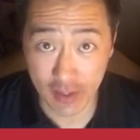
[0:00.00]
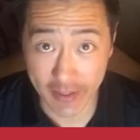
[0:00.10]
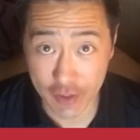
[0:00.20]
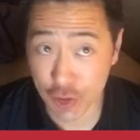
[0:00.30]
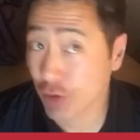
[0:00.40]

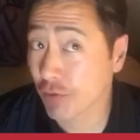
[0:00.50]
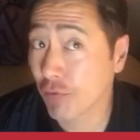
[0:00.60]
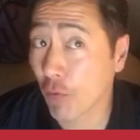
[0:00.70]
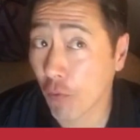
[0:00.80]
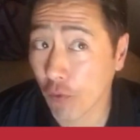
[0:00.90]
Lecture
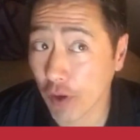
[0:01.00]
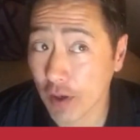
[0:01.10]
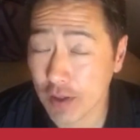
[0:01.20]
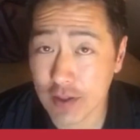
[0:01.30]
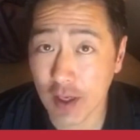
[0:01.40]

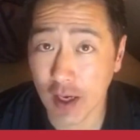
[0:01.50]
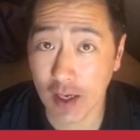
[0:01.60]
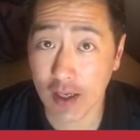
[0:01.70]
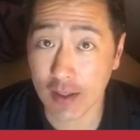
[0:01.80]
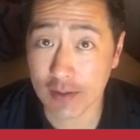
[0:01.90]
4,
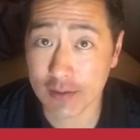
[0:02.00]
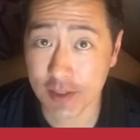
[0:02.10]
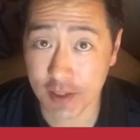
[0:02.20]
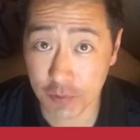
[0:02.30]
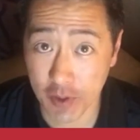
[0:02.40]
uh,
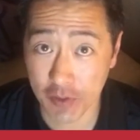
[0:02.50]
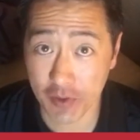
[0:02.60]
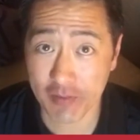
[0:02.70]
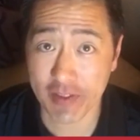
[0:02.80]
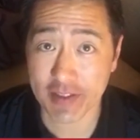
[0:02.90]

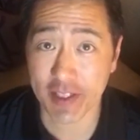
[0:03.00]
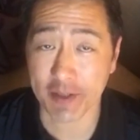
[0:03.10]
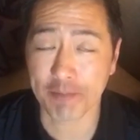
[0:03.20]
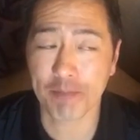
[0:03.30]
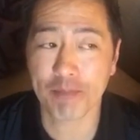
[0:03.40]
CS183
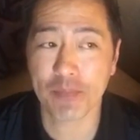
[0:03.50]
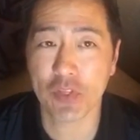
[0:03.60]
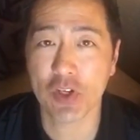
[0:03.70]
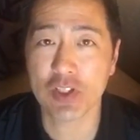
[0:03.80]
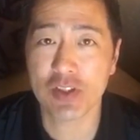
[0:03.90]
VC.
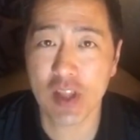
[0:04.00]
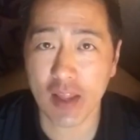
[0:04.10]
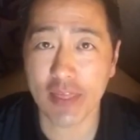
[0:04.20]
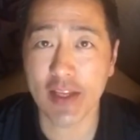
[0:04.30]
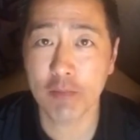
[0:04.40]
There's
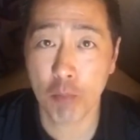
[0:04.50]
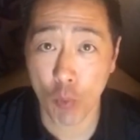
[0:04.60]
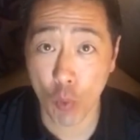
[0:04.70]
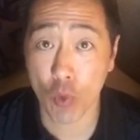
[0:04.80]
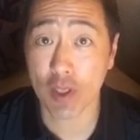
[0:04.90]
nothing
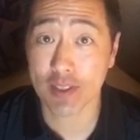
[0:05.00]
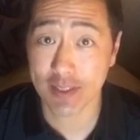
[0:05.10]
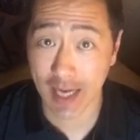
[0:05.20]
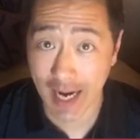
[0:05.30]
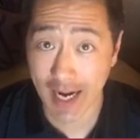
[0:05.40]
more
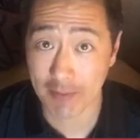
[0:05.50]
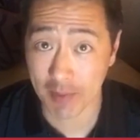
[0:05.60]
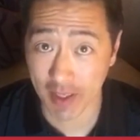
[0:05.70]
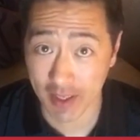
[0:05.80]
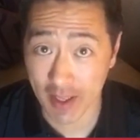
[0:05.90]

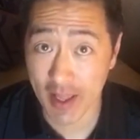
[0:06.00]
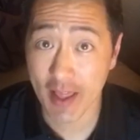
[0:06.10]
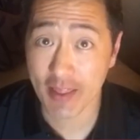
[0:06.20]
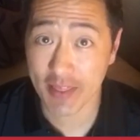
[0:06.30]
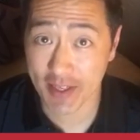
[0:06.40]
timely
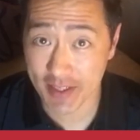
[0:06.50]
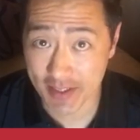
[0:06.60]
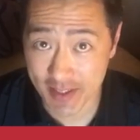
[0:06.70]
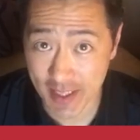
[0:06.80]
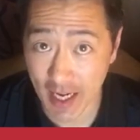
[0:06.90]
than a
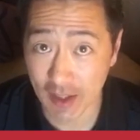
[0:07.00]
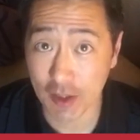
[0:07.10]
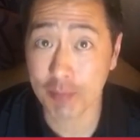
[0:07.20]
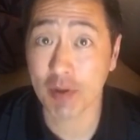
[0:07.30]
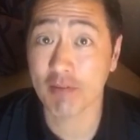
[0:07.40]

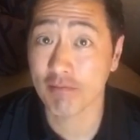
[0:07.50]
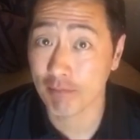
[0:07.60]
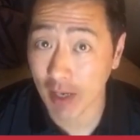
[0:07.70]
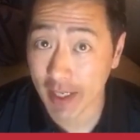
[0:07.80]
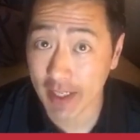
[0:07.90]
dollop of
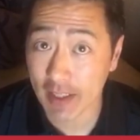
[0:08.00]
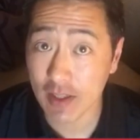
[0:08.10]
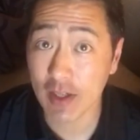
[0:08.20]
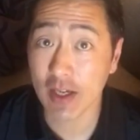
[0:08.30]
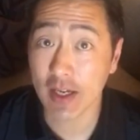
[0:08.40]
money